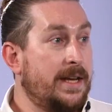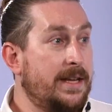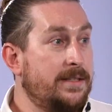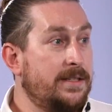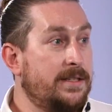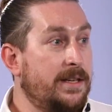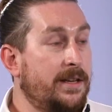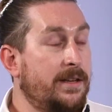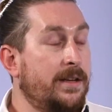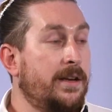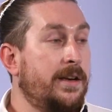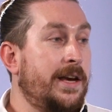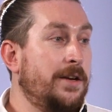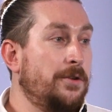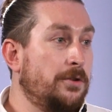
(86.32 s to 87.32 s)
entity
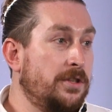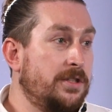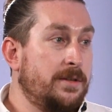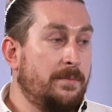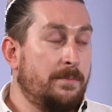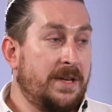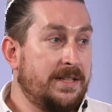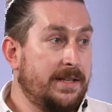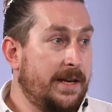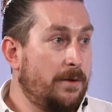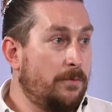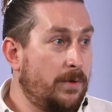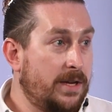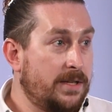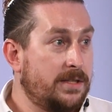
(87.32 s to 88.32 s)
in order to mitigate
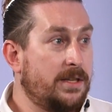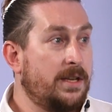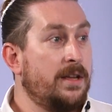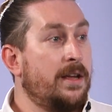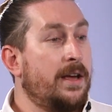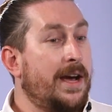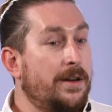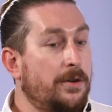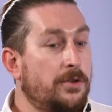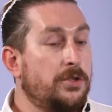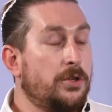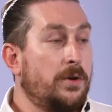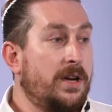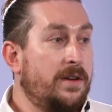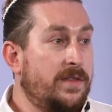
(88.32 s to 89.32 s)
risk, and
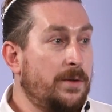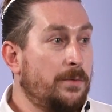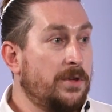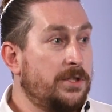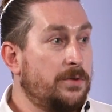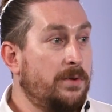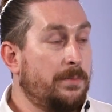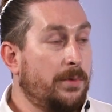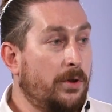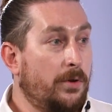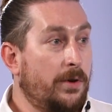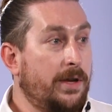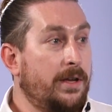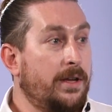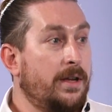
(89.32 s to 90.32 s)
also if they want to
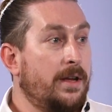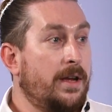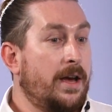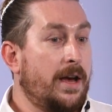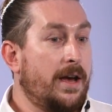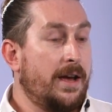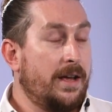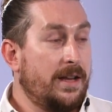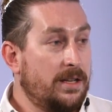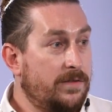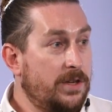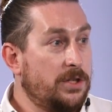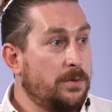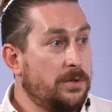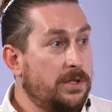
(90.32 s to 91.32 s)
employ
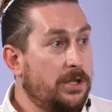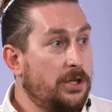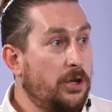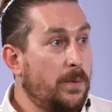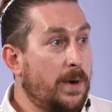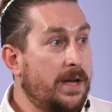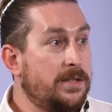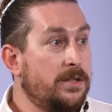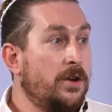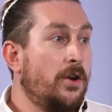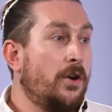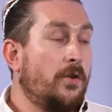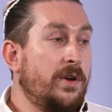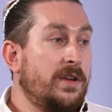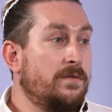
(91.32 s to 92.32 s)
individuals in the US
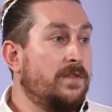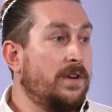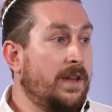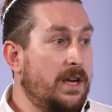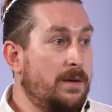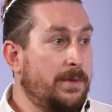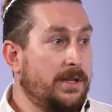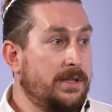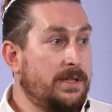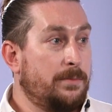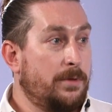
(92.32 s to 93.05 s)
or even for liability